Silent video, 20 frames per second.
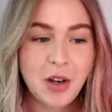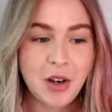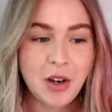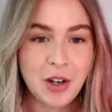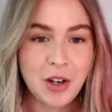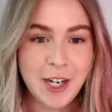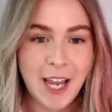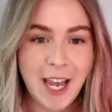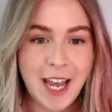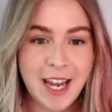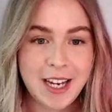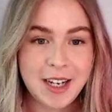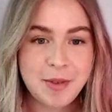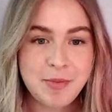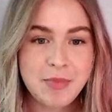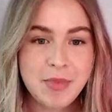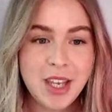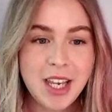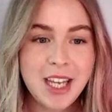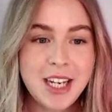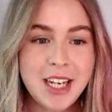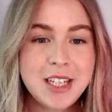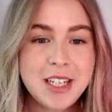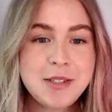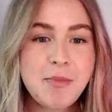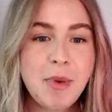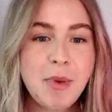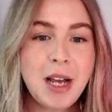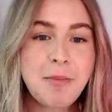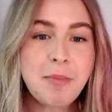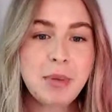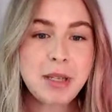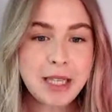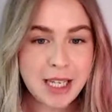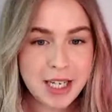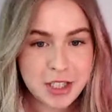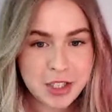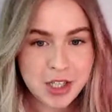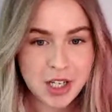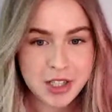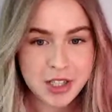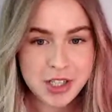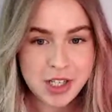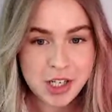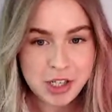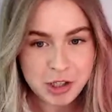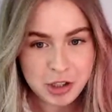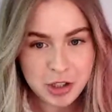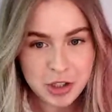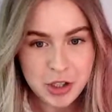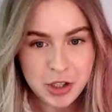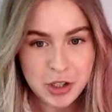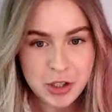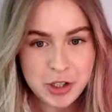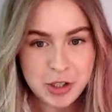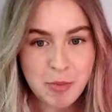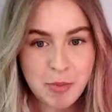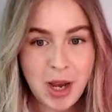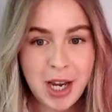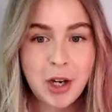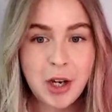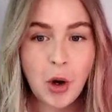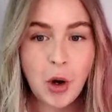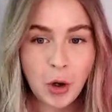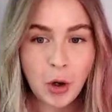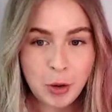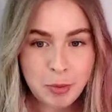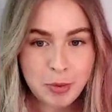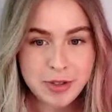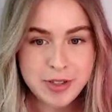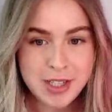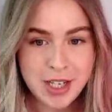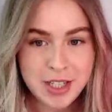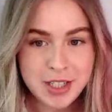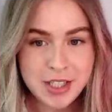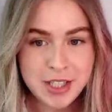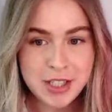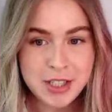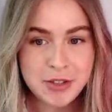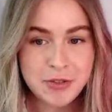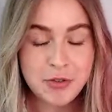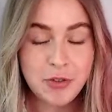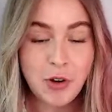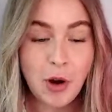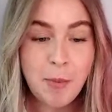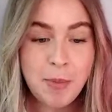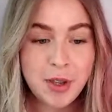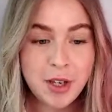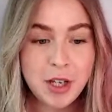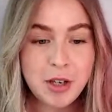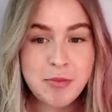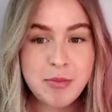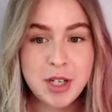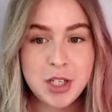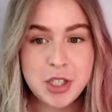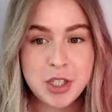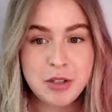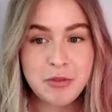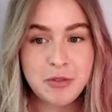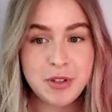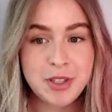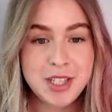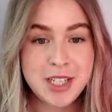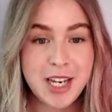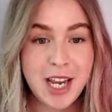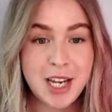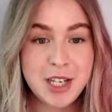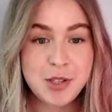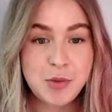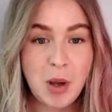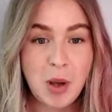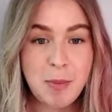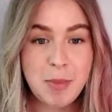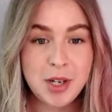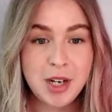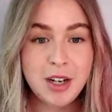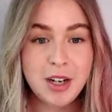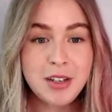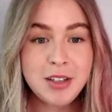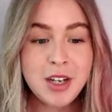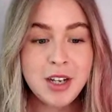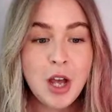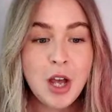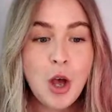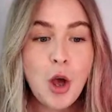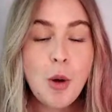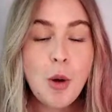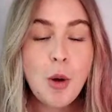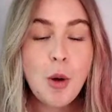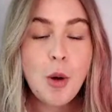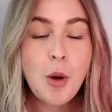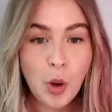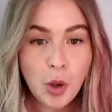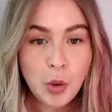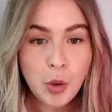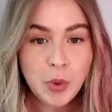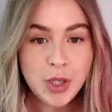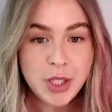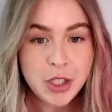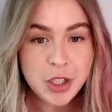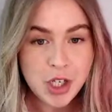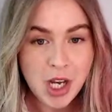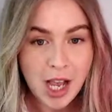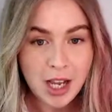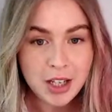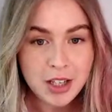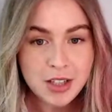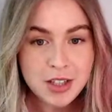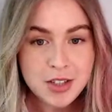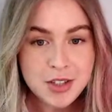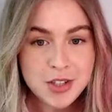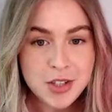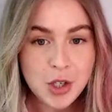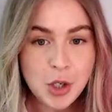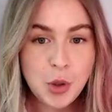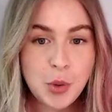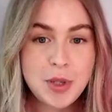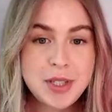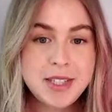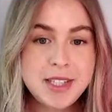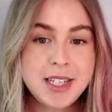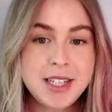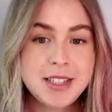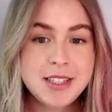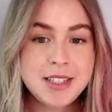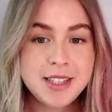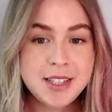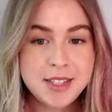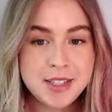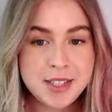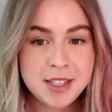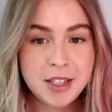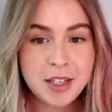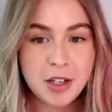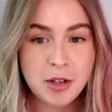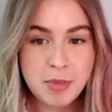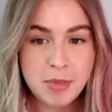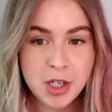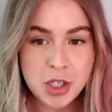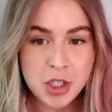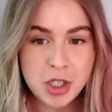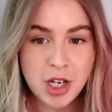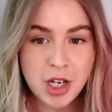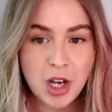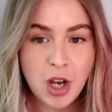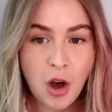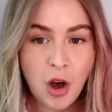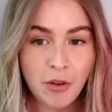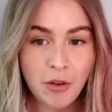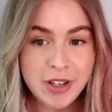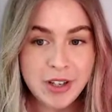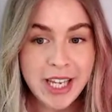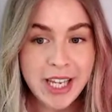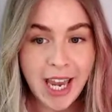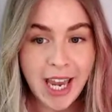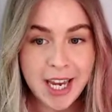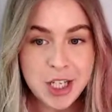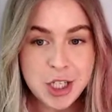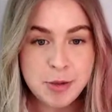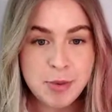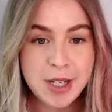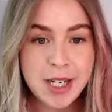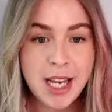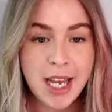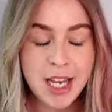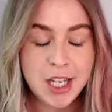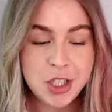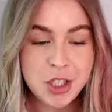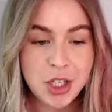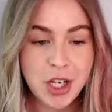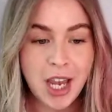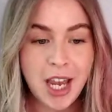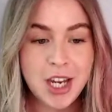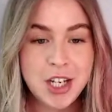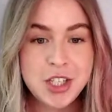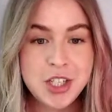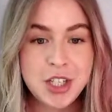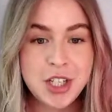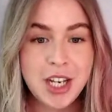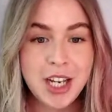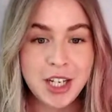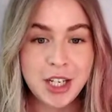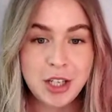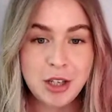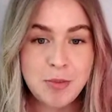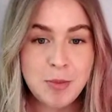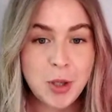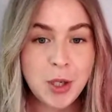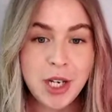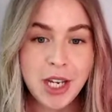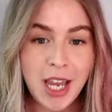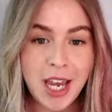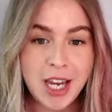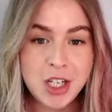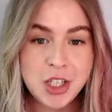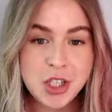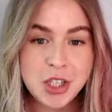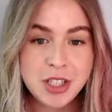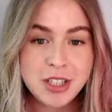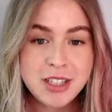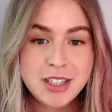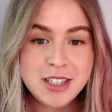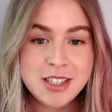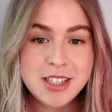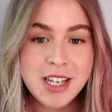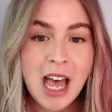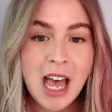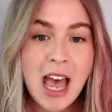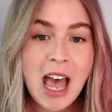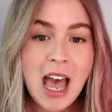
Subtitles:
Okay, it is my pleasure to introduce my co-presenters from the Commission for today's webinar, Bronwyn Jaggers, who is the Assistant Commissioner of Engagement, Education and Communications,